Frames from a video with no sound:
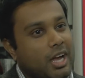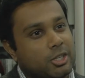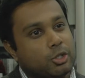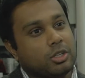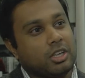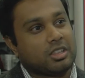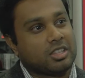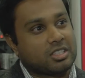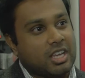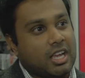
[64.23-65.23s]
actually, in
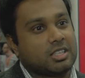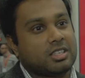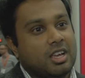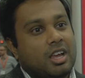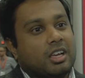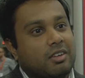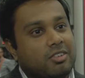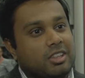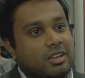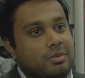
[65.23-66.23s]
this case,
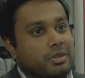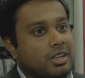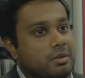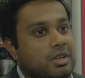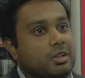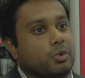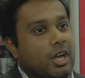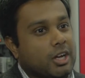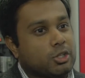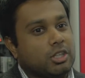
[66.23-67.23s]
given the company I'm in, we
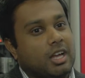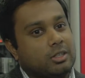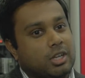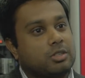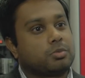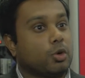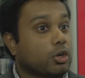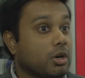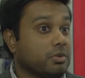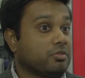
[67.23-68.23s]
actually had to explore a
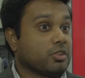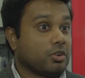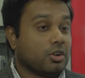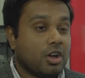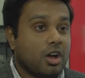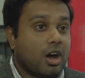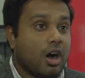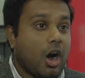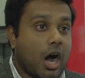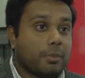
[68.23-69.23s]
couple of other
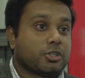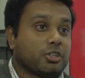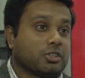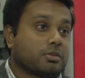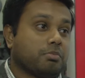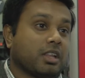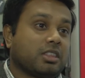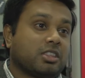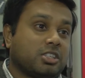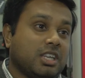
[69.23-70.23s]
options, but
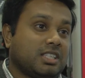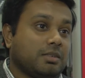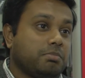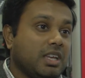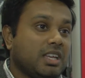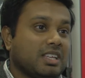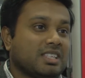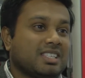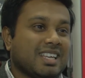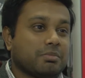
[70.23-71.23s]
the T T P
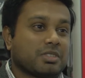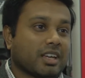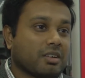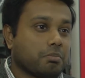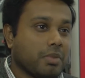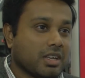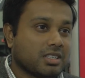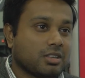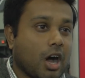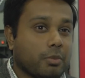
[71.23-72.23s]
seems like a
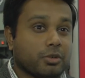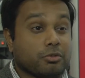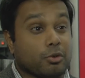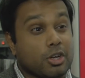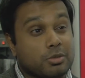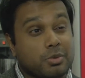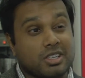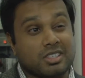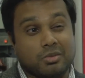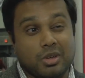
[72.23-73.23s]
best option for us
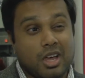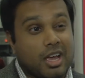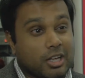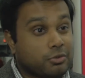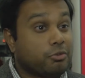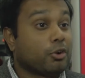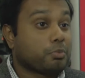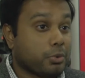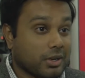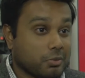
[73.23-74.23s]
because it, its
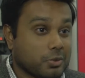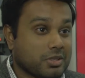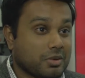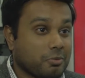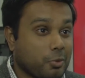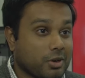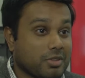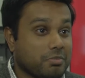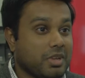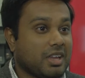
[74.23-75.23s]
footprint was the, one
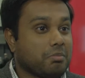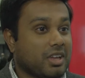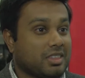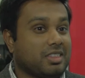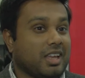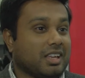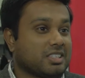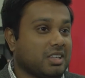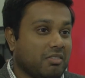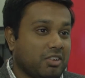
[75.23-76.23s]
of the big
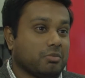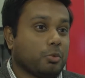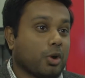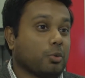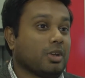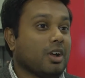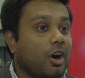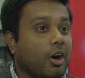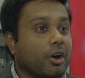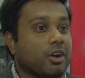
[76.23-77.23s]
things, given where we
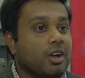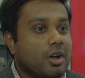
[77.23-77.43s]
are.